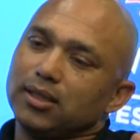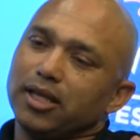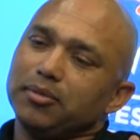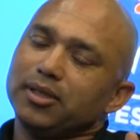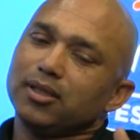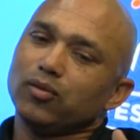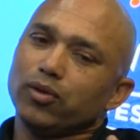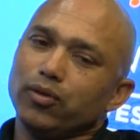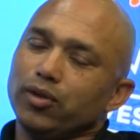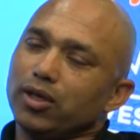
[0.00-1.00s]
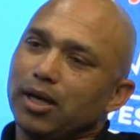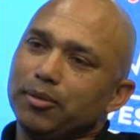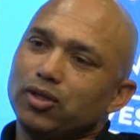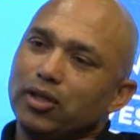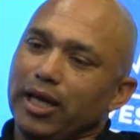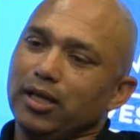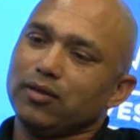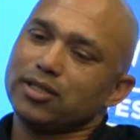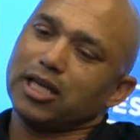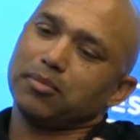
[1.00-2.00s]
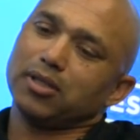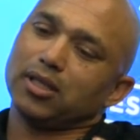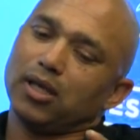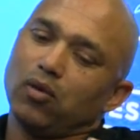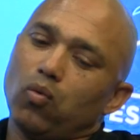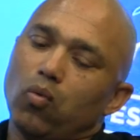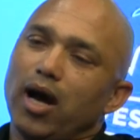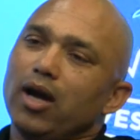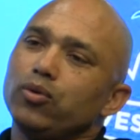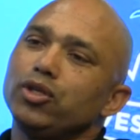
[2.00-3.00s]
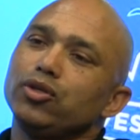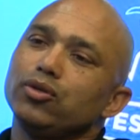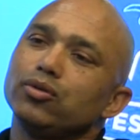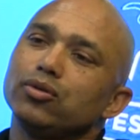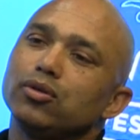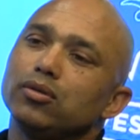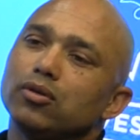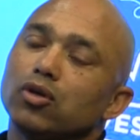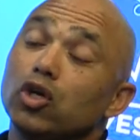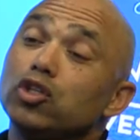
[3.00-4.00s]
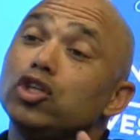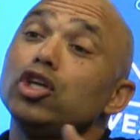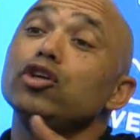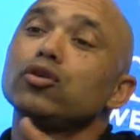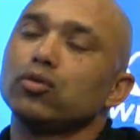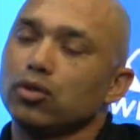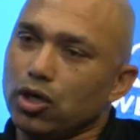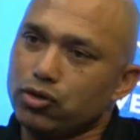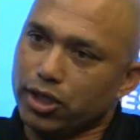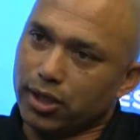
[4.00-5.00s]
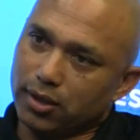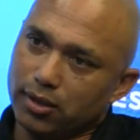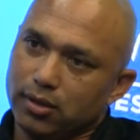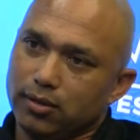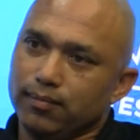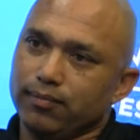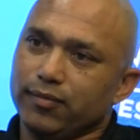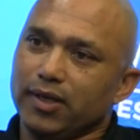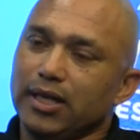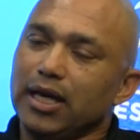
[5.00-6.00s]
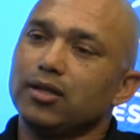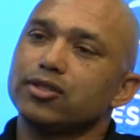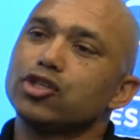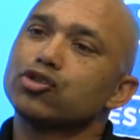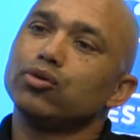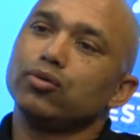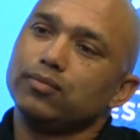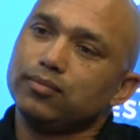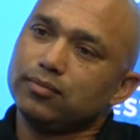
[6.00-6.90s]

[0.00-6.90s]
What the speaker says: Damon, we're coming to the end of the segment. Why would you continue coaching an Lsen school?